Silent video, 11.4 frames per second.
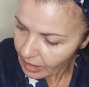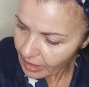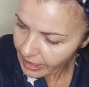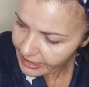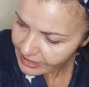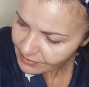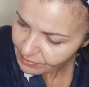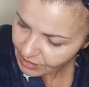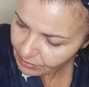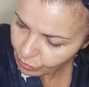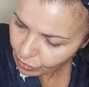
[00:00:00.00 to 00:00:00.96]
let
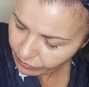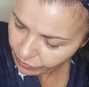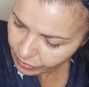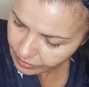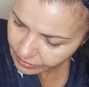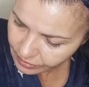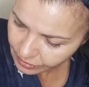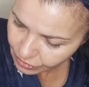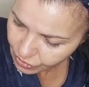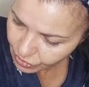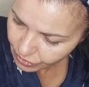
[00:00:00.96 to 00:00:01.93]
me move on
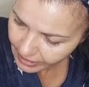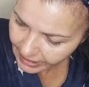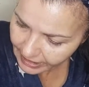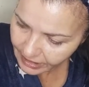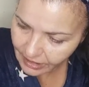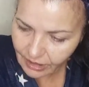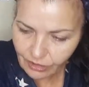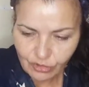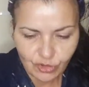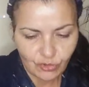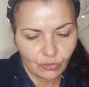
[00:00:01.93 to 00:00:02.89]
to the eye
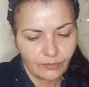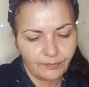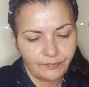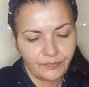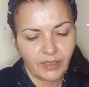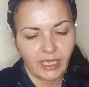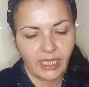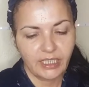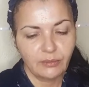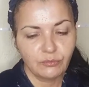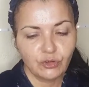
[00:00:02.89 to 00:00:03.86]
care. So I
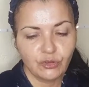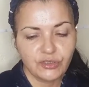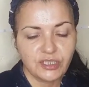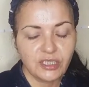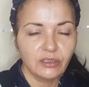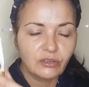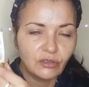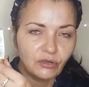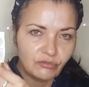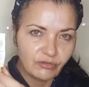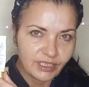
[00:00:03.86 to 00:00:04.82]
am using
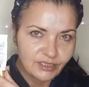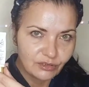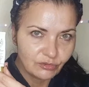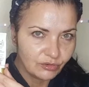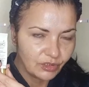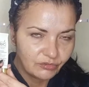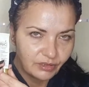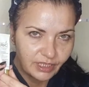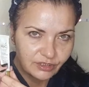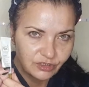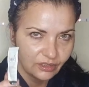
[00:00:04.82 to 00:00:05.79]
retinol
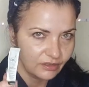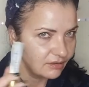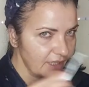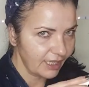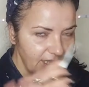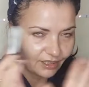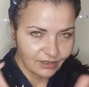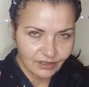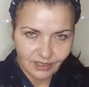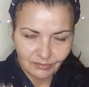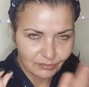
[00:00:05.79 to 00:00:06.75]
correction eye
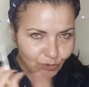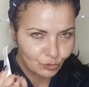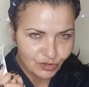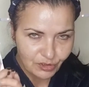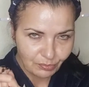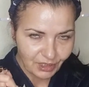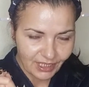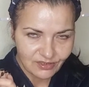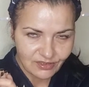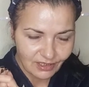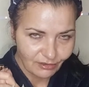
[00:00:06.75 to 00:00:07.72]
cream. No
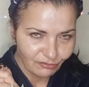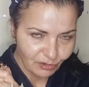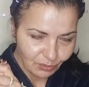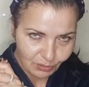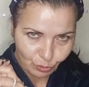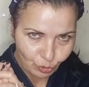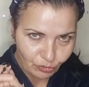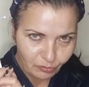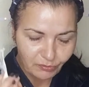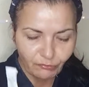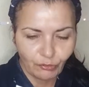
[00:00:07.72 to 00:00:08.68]
surprise there for people who
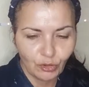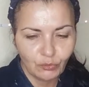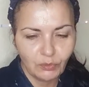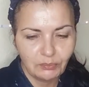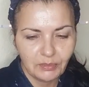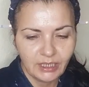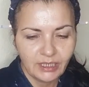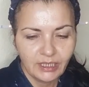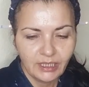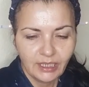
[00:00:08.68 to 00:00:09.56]
have been following me.